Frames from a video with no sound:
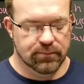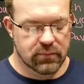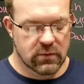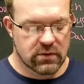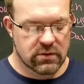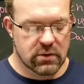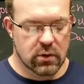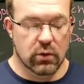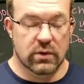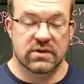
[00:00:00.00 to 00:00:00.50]

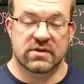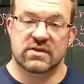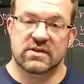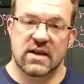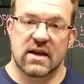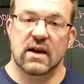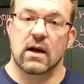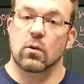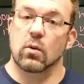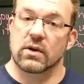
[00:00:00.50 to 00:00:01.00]
So
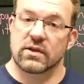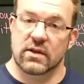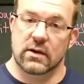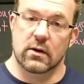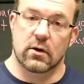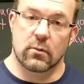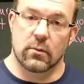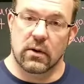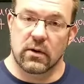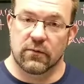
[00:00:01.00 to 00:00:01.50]
instead I went the
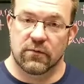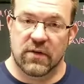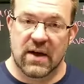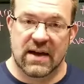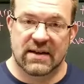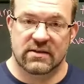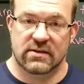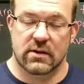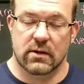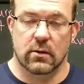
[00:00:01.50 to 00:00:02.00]
intermittent
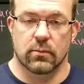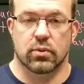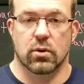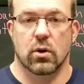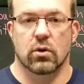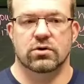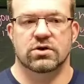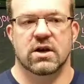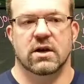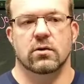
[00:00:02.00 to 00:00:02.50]
fasting
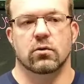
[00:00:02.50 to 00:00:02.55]
approach.